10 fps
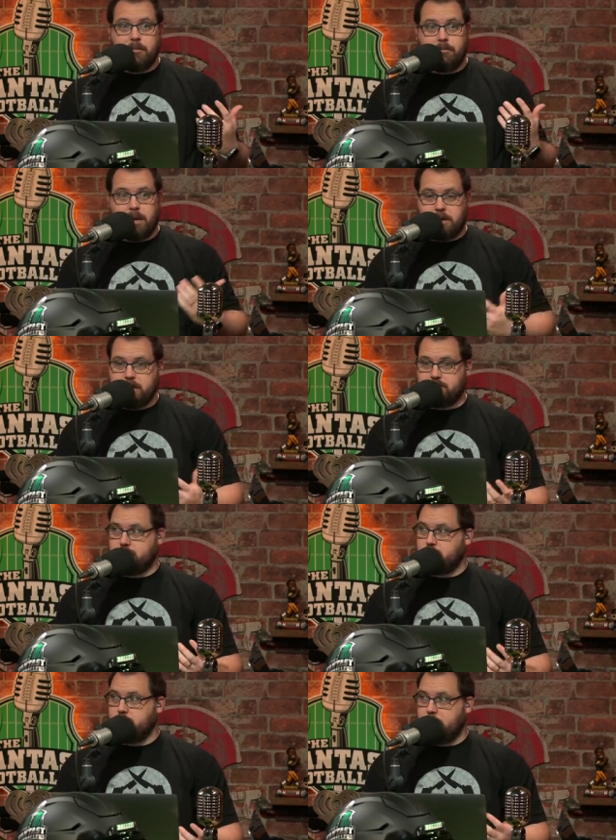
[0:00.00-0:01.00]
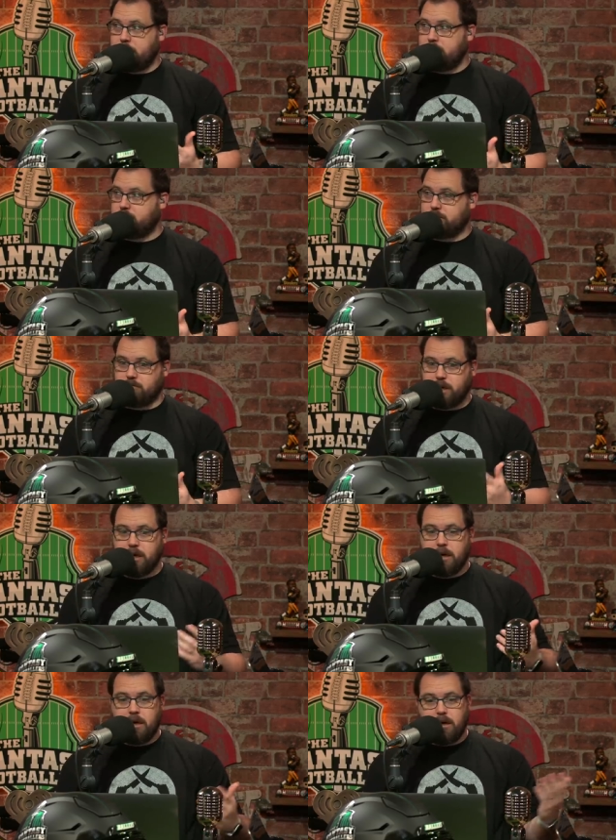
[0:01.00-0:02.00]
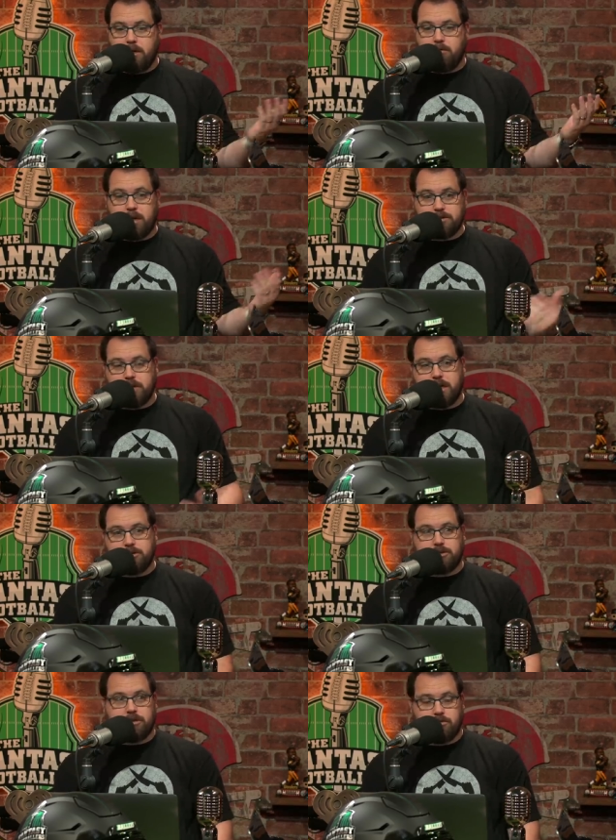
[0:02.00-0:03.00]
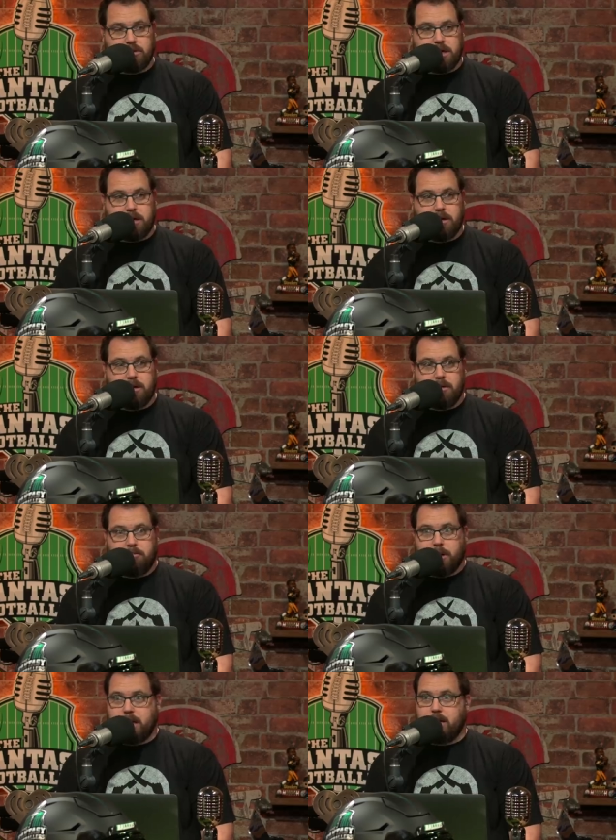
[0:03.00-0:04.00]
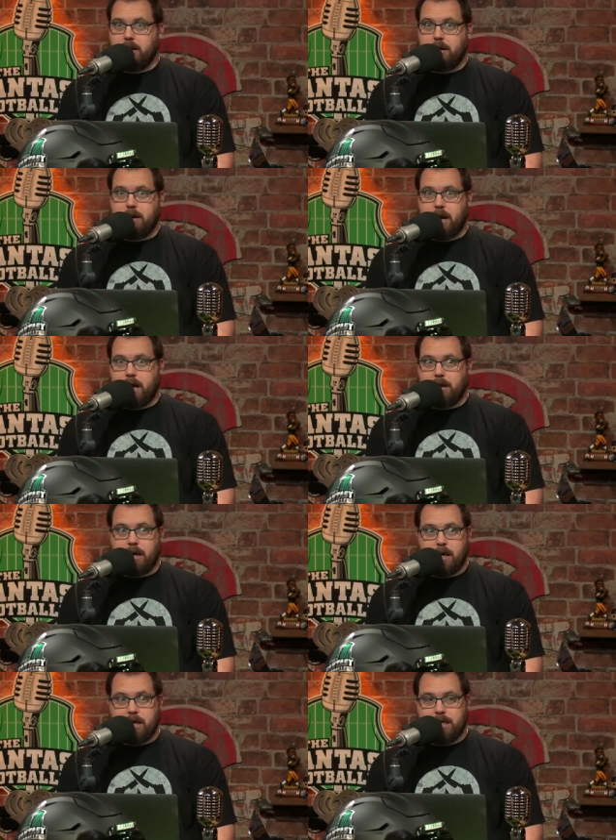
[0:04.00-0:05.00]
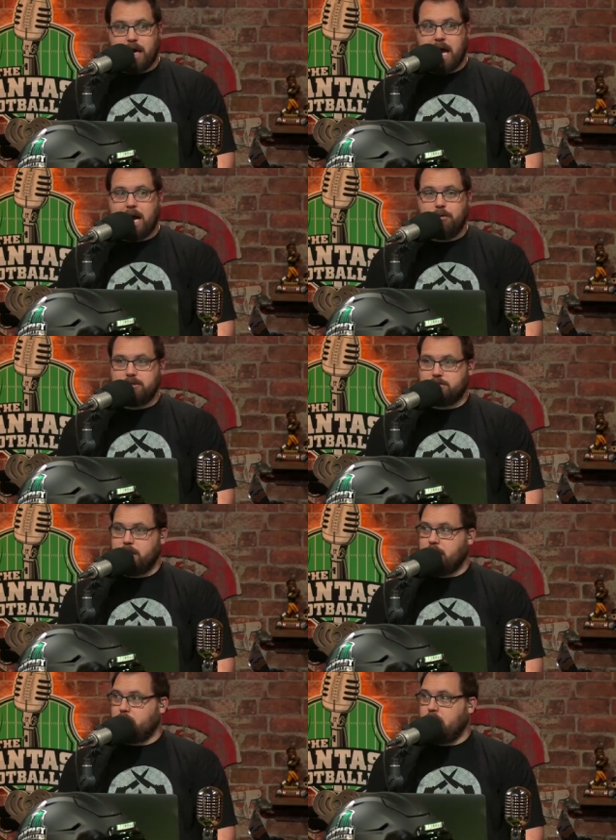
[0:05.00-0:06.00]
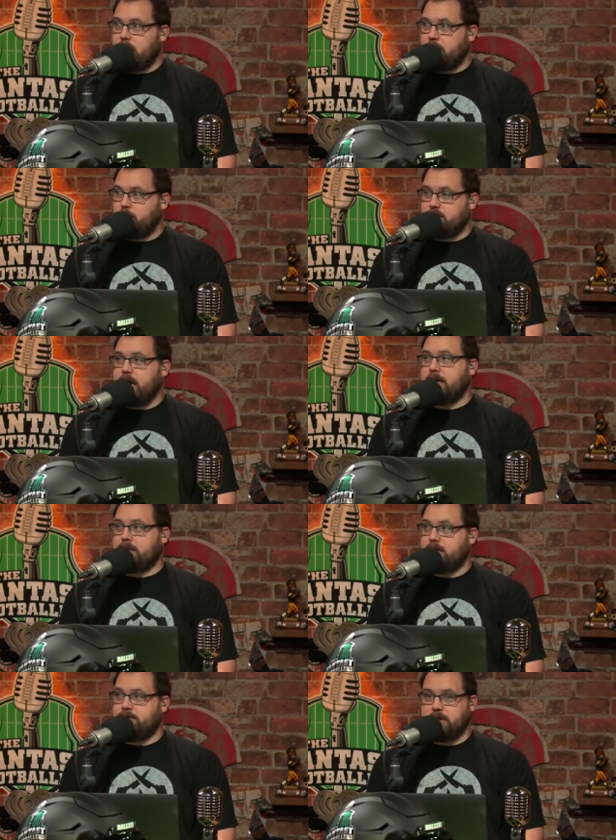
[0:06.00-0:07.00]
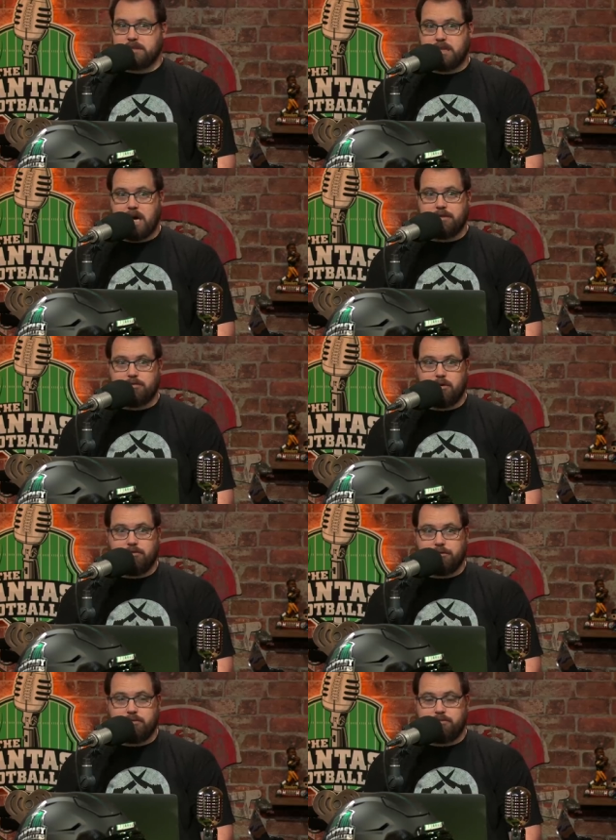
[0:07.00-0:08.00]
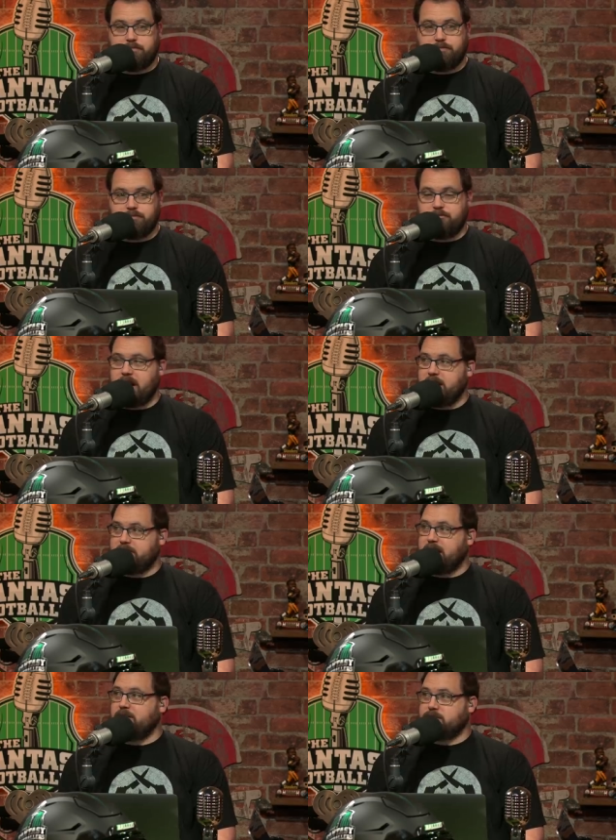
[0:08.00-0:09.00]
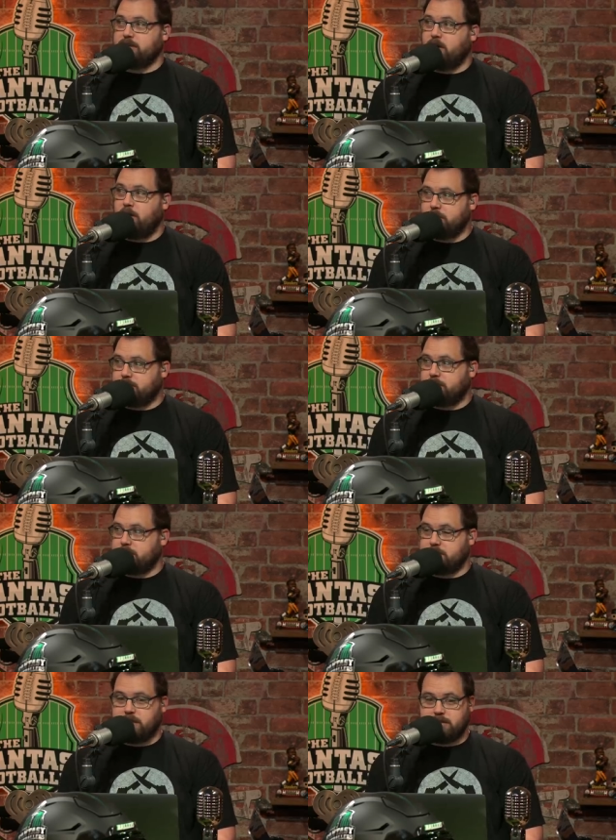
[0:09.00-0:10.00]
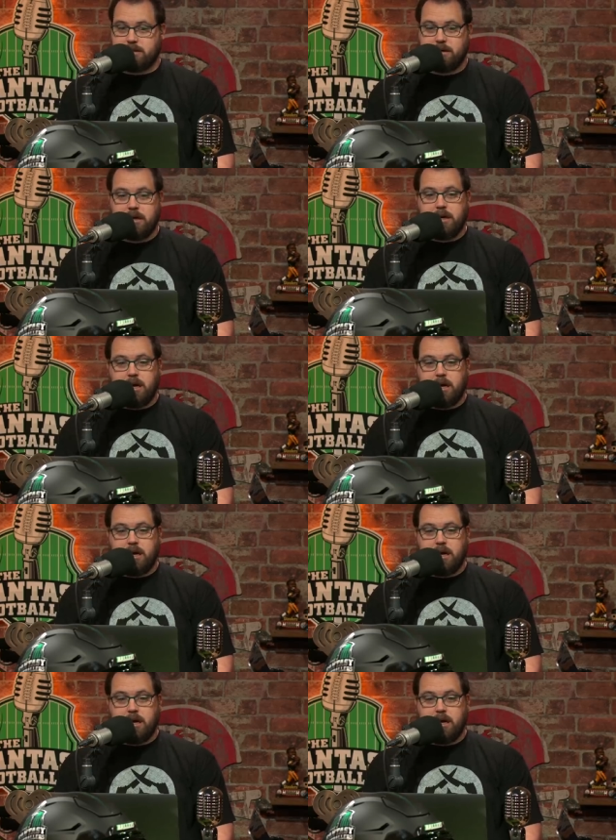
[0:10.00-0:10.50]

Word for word: Maybe he's the two, maybe he's the three. Russell Gage is the three, but I, it, how does Matt Ryan with that defense not throw for 5,000 yards this season?